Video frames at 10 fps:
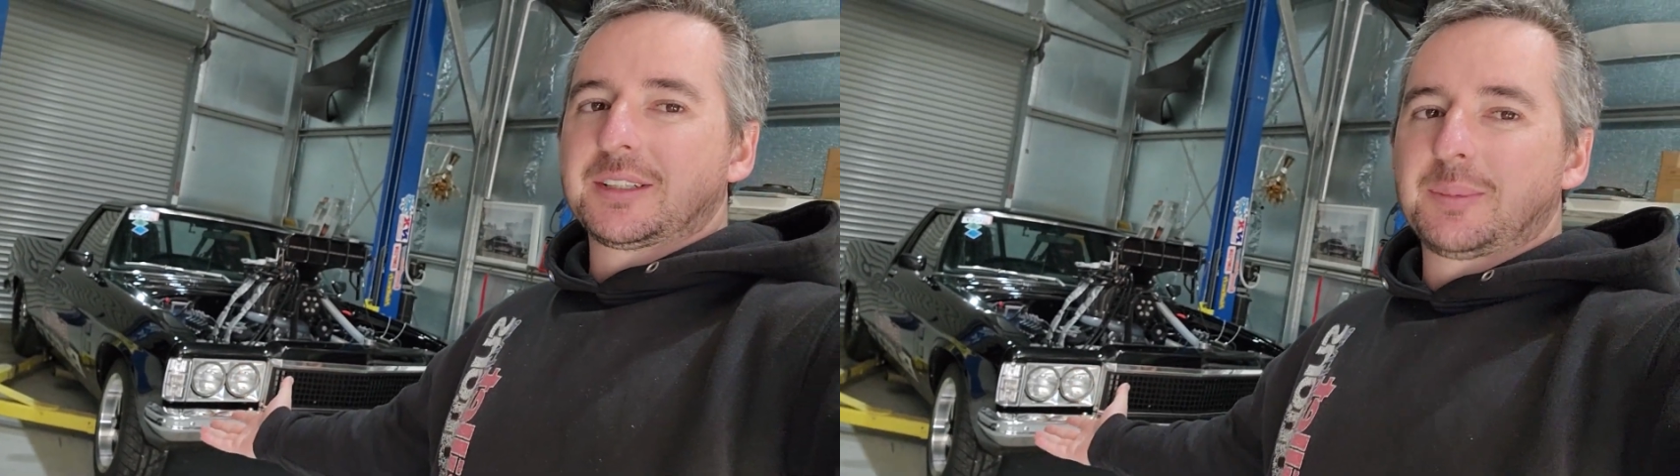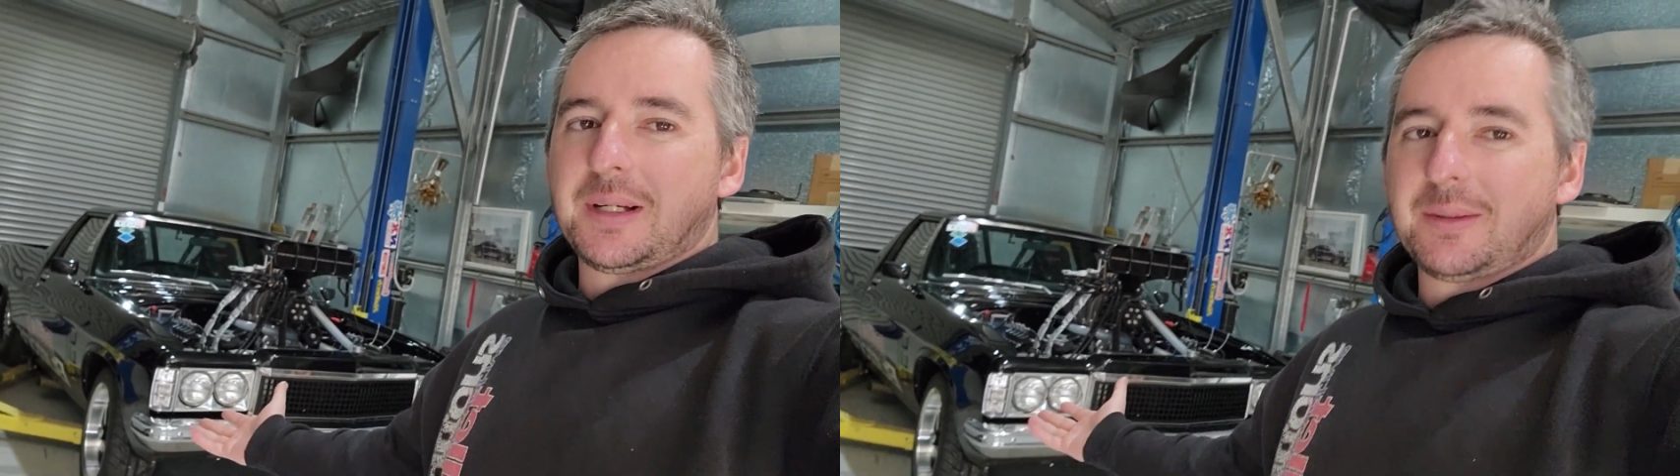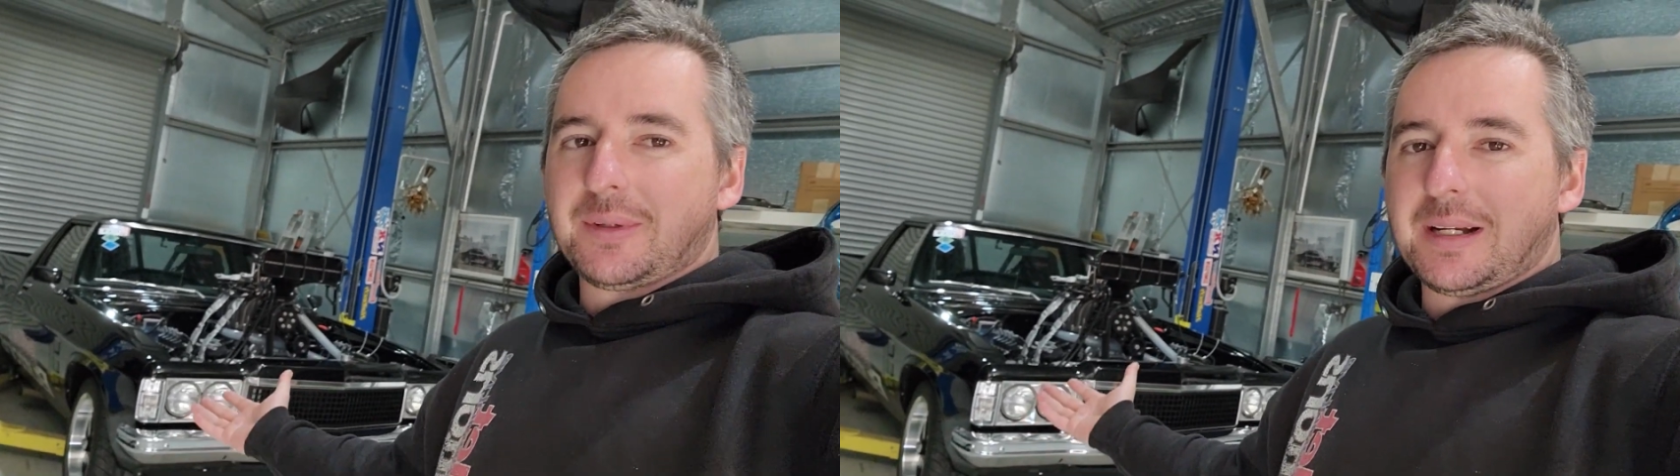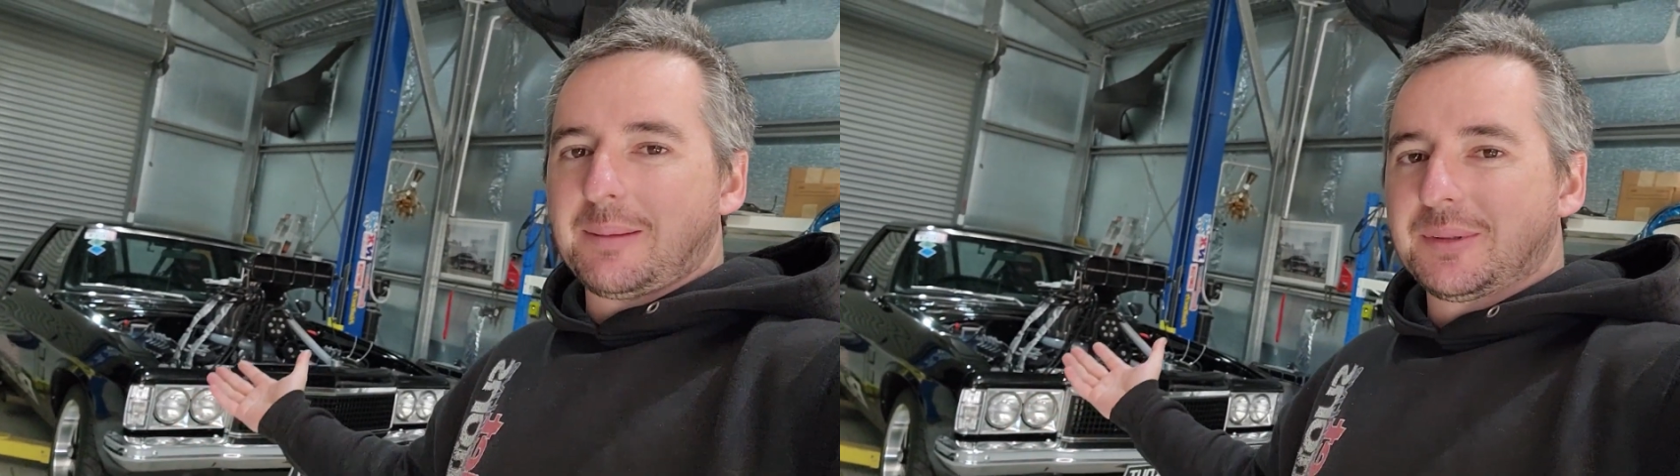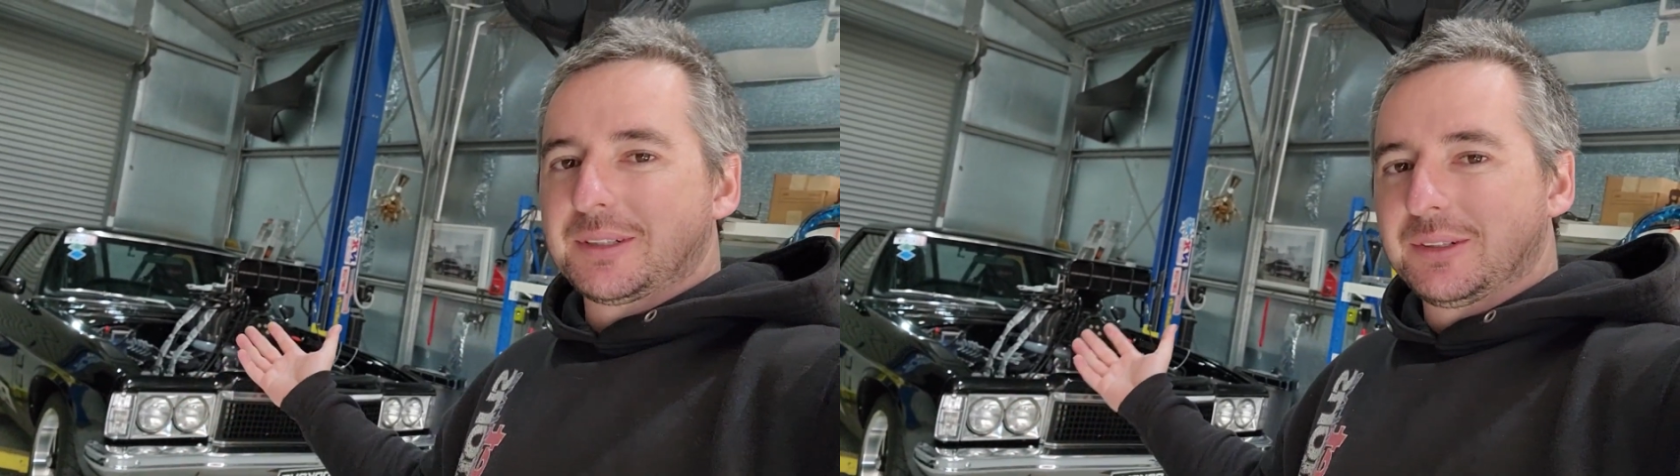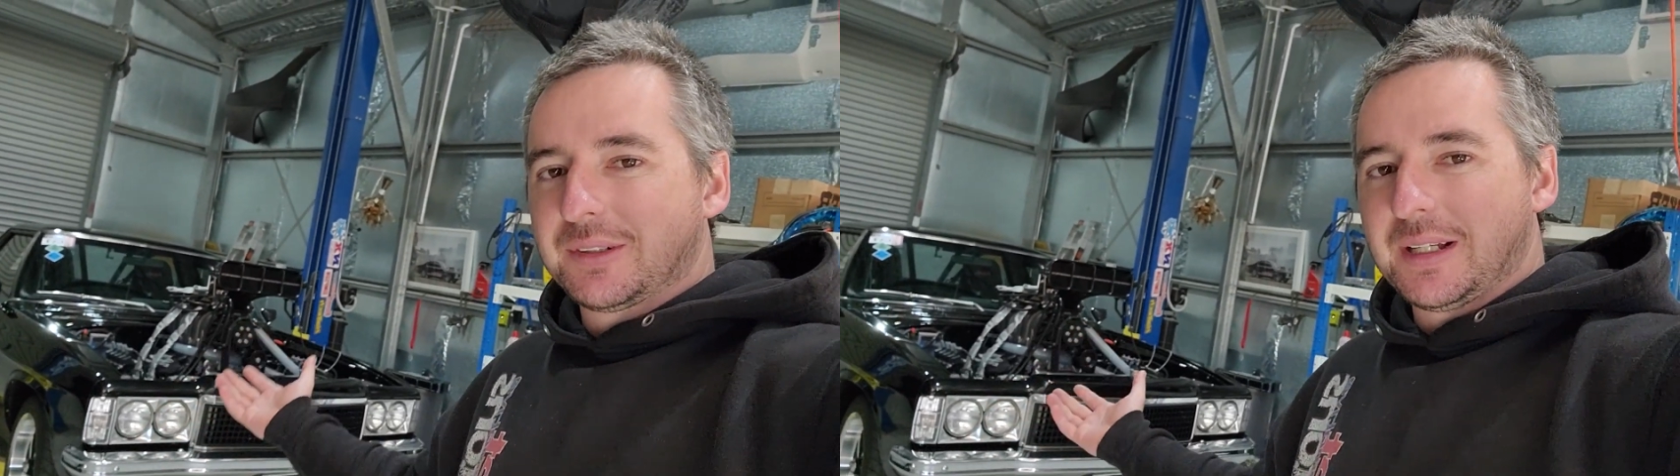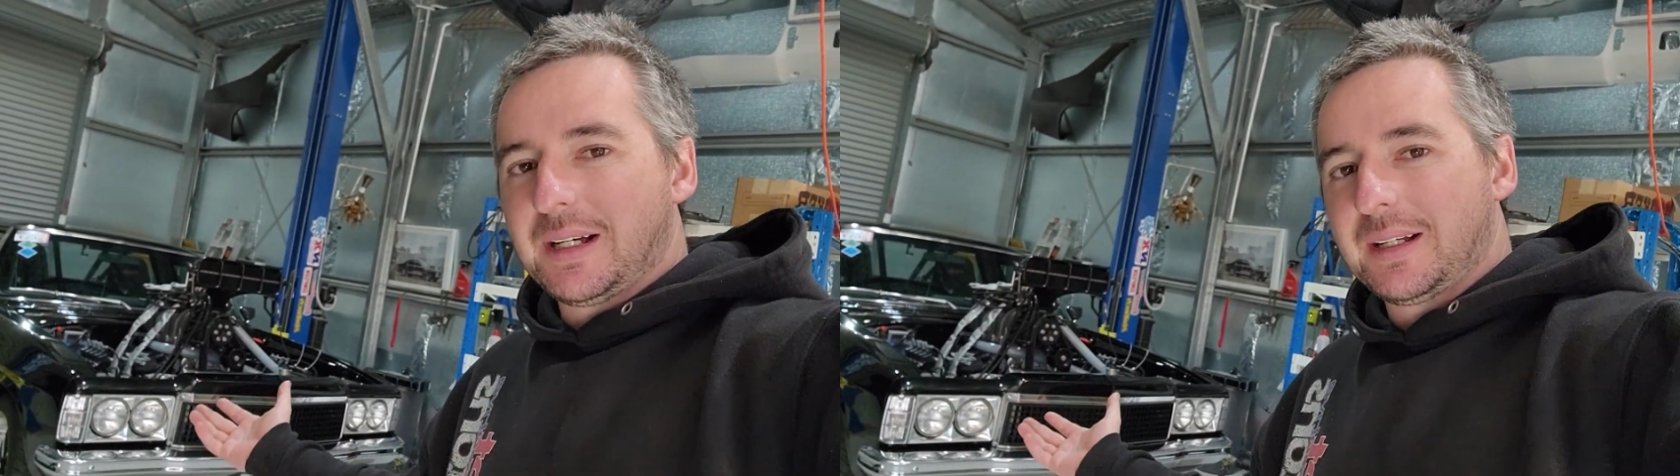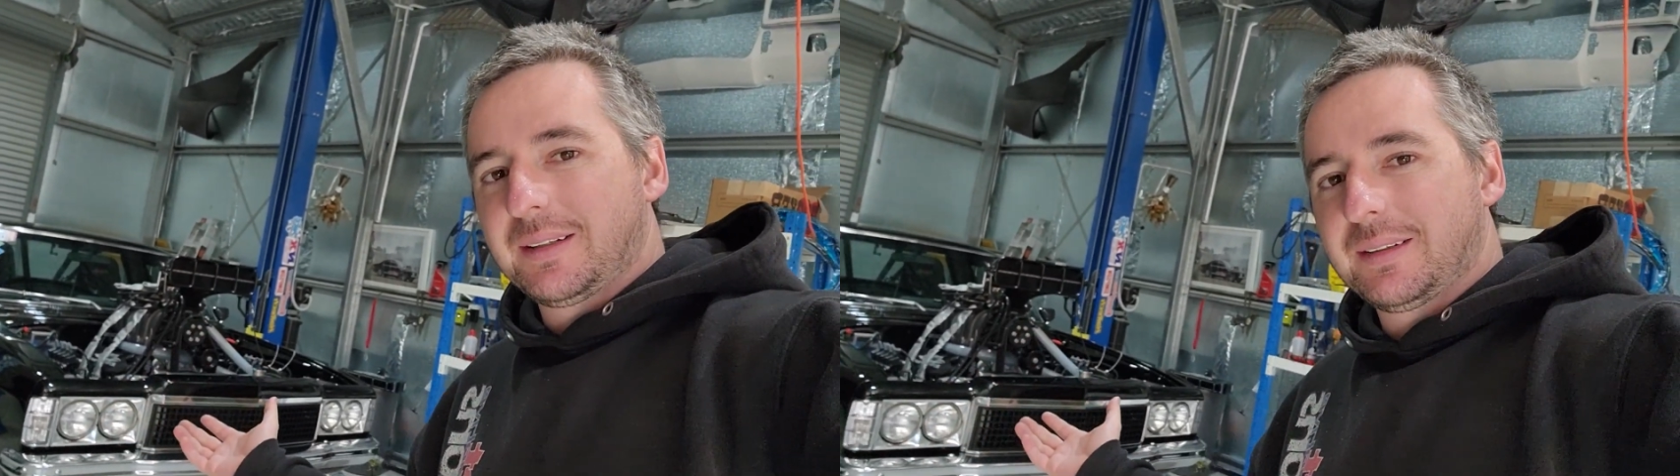explain what happened to
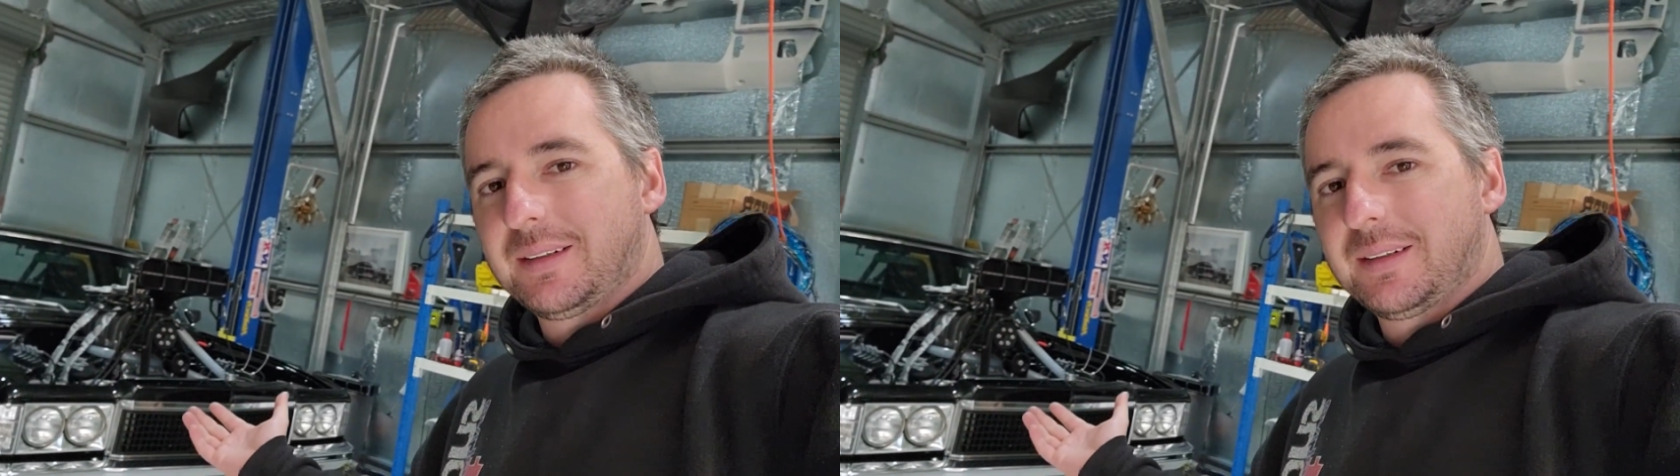Lookout